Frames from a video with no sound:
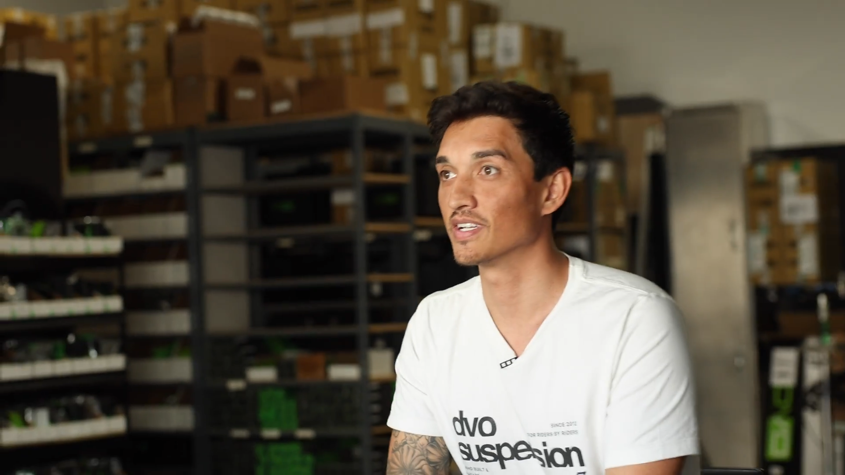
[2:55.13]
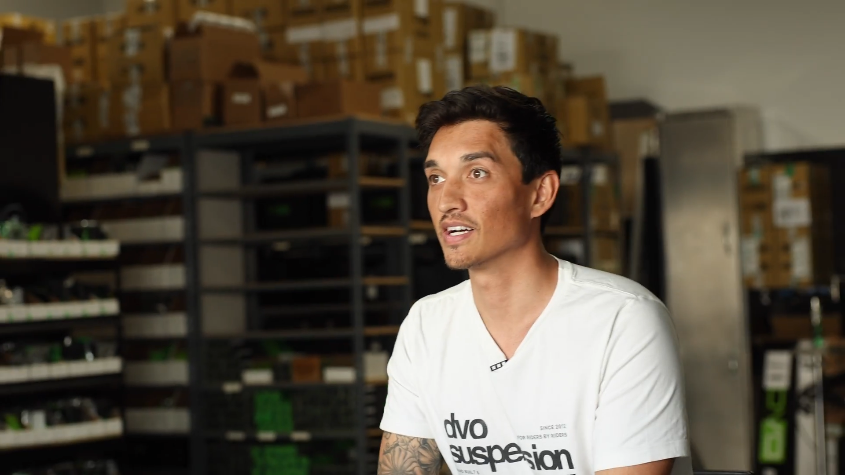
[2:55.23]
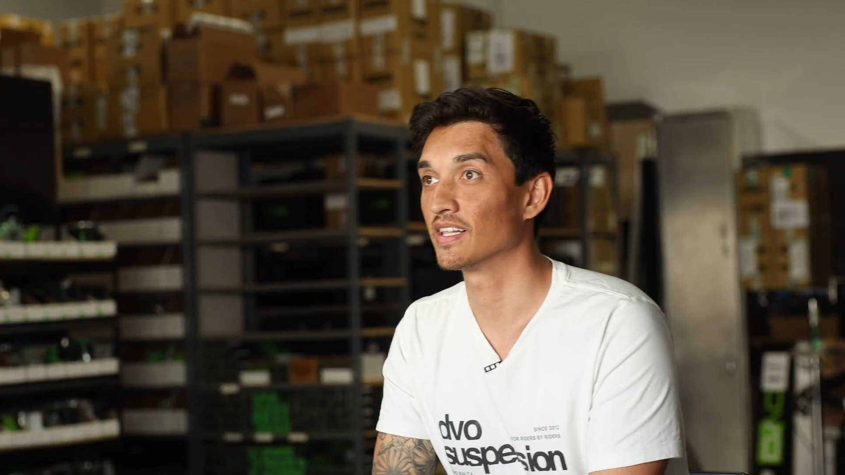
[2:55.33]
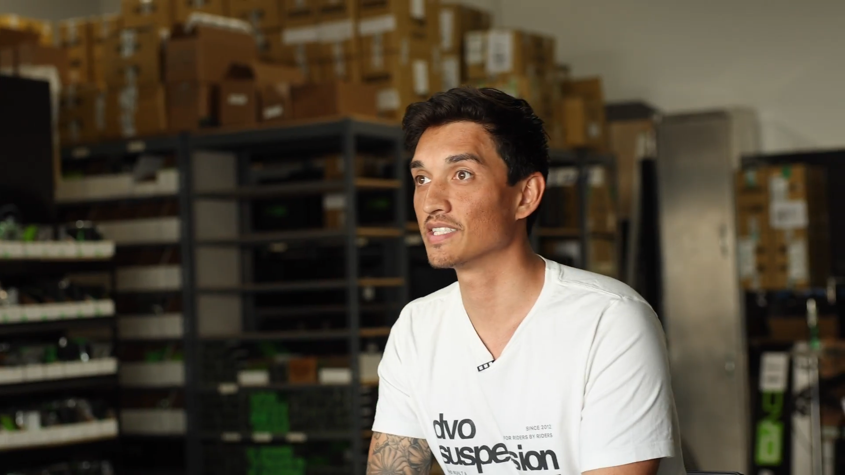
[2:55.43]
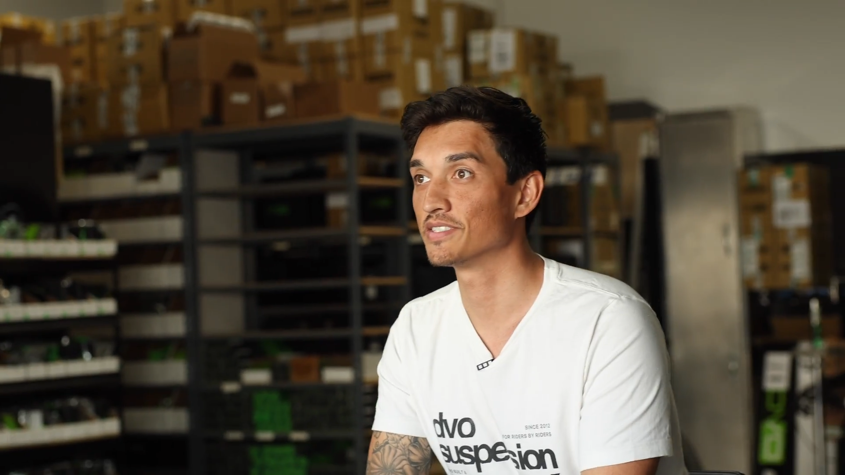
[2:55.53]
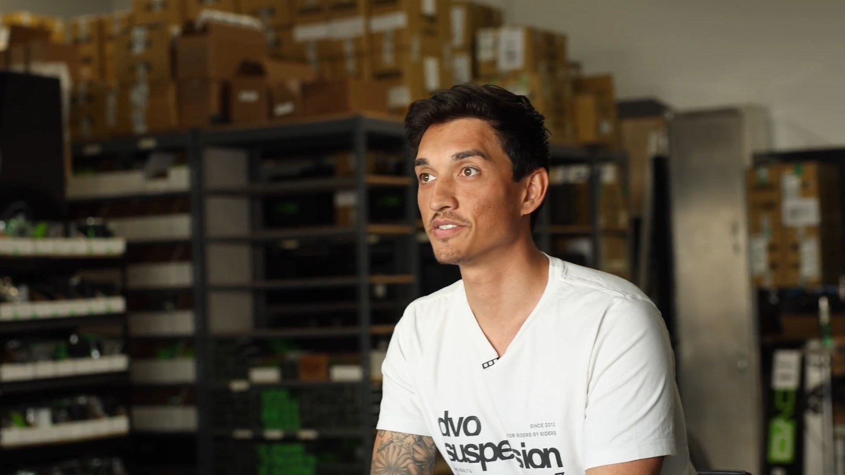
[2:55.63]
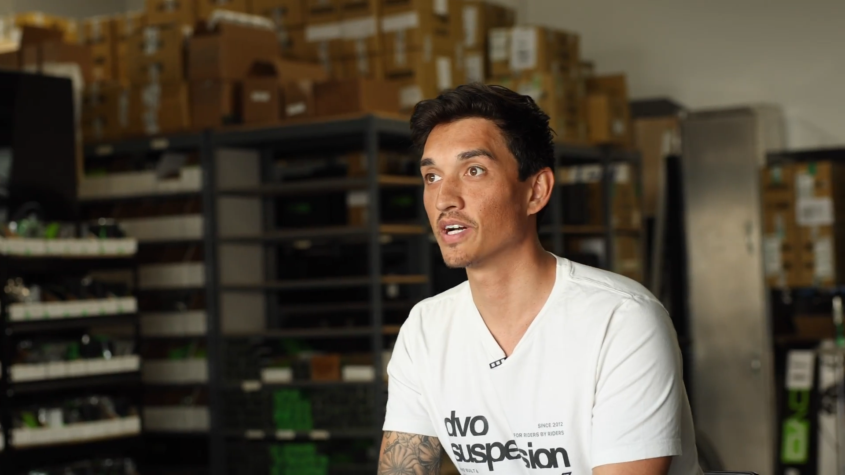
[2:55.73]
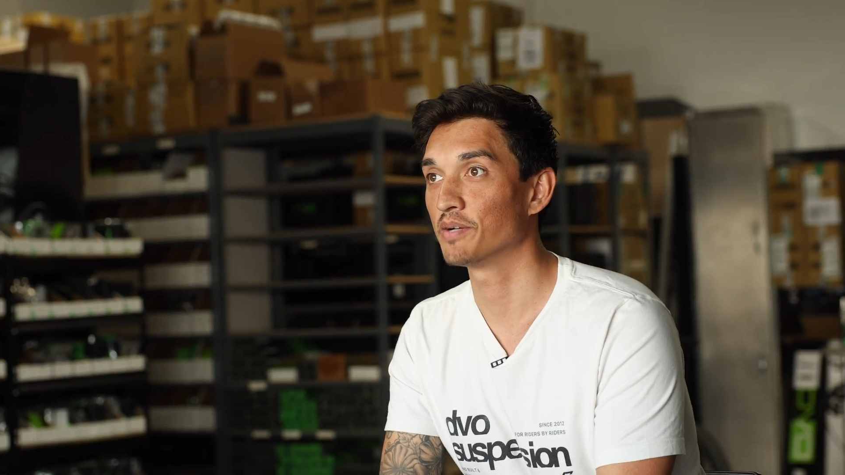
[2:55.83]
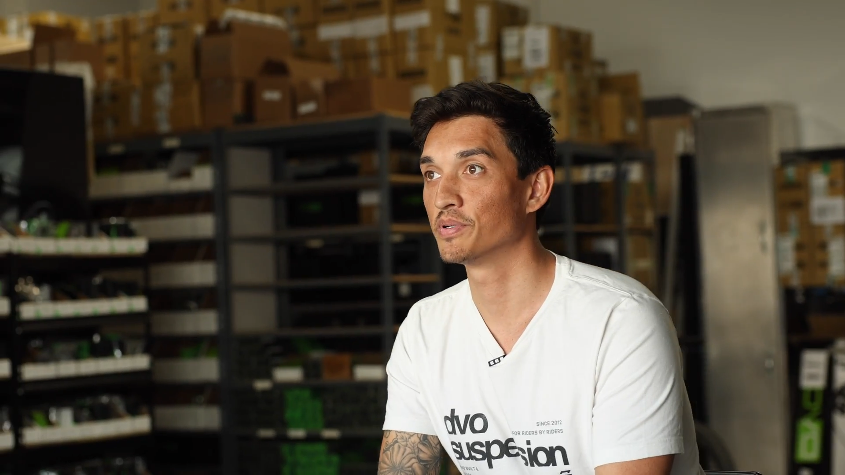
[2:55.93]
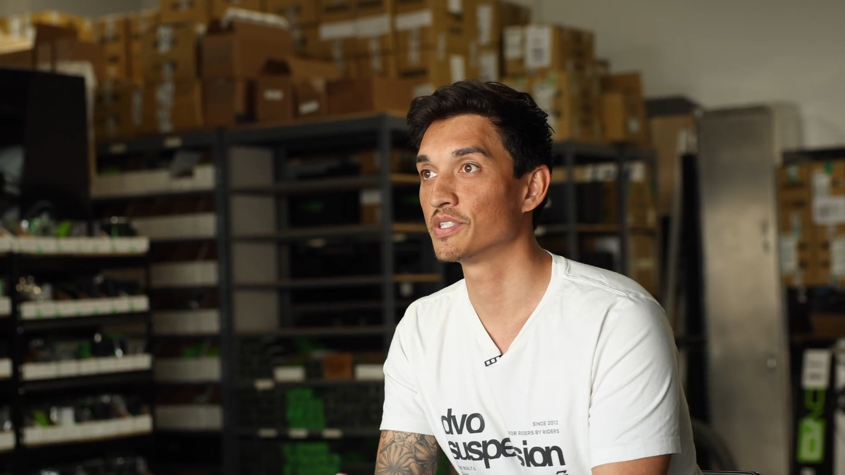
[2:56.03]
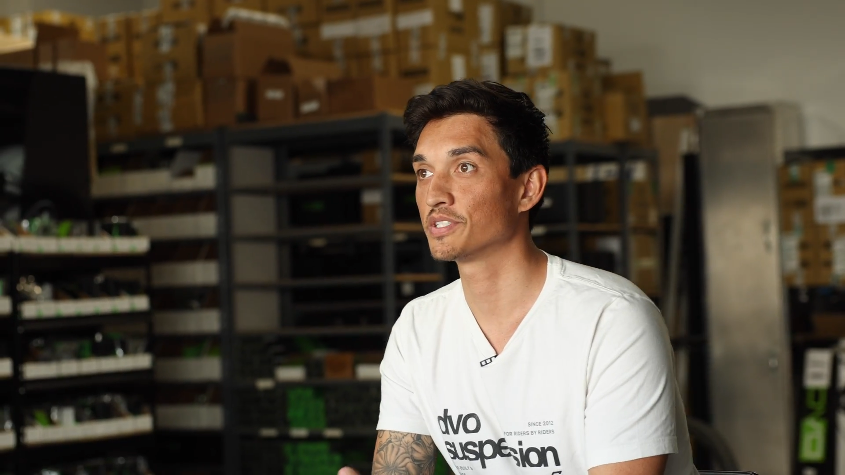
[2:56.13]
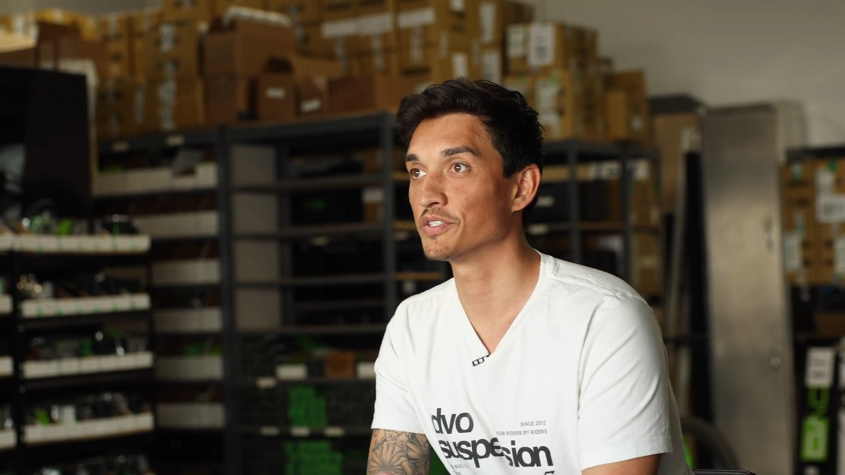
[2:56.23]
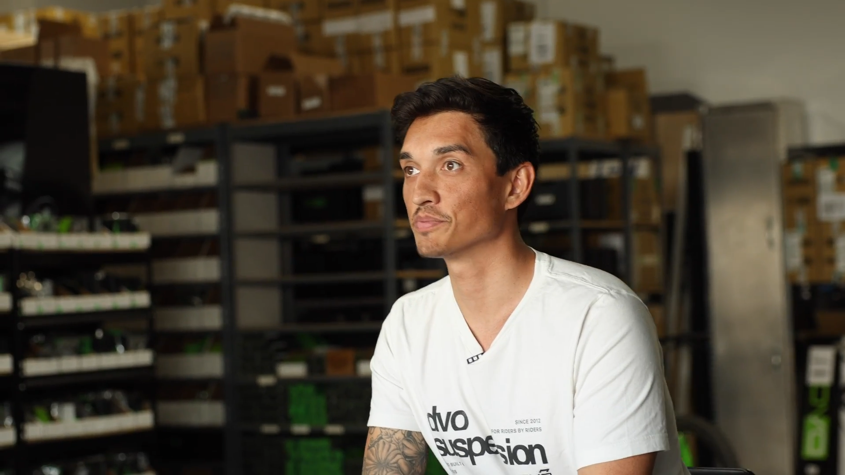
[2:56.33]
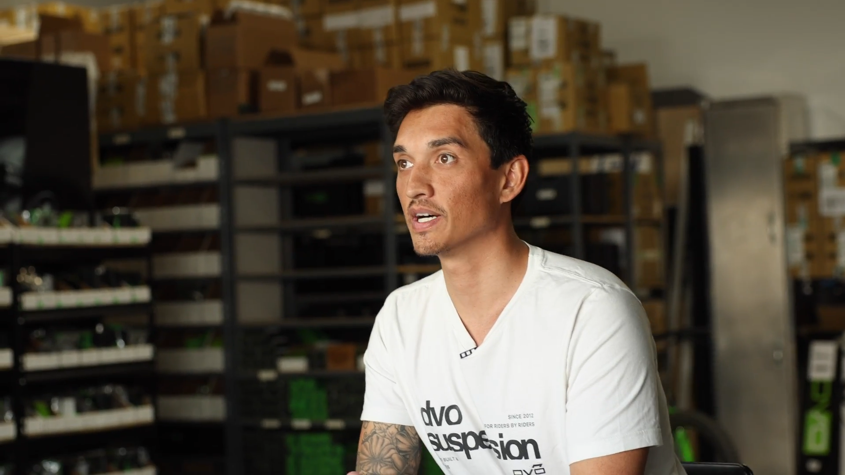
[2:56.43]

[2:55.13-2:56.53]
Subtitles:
and I like to try to push those